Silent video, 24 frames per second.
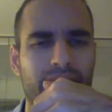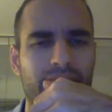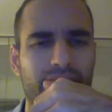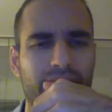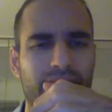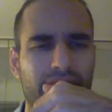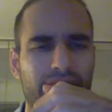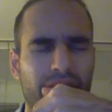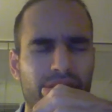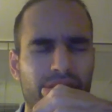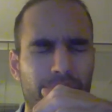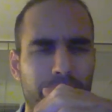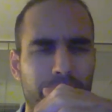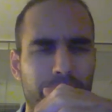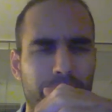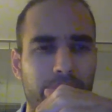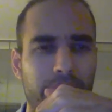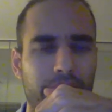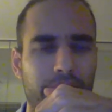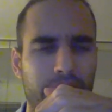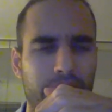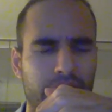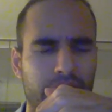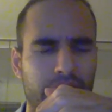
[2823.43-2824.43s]
Not a
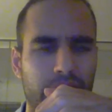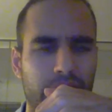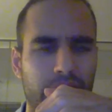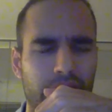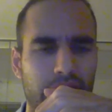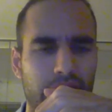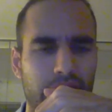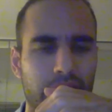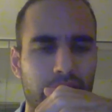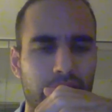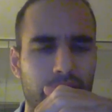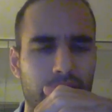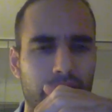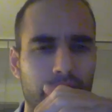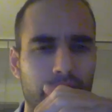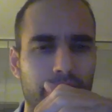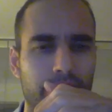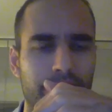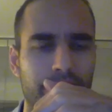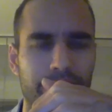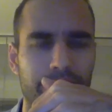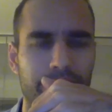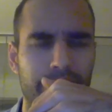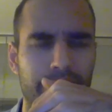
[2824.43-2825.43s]
perfect idea though,
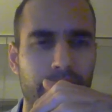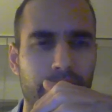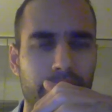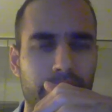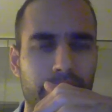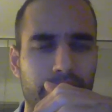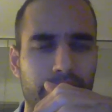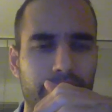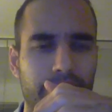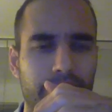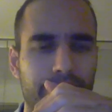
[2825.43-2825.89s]
no.